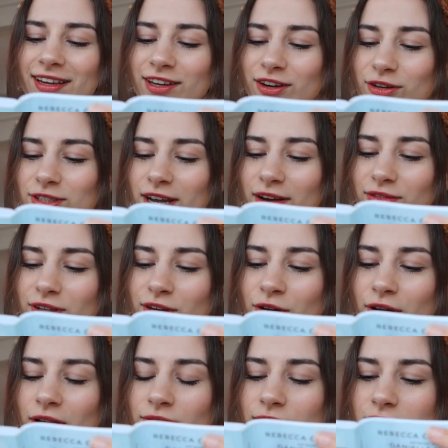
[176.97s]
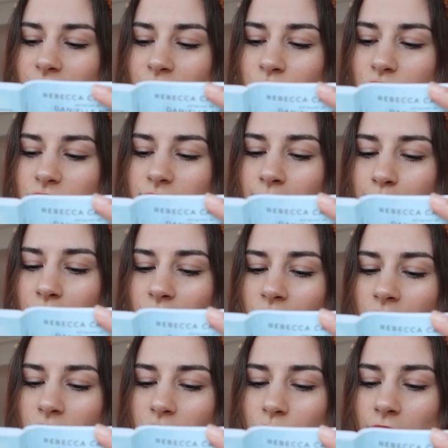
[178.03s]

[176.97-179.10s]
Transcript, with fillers: you don't have to know every single step along the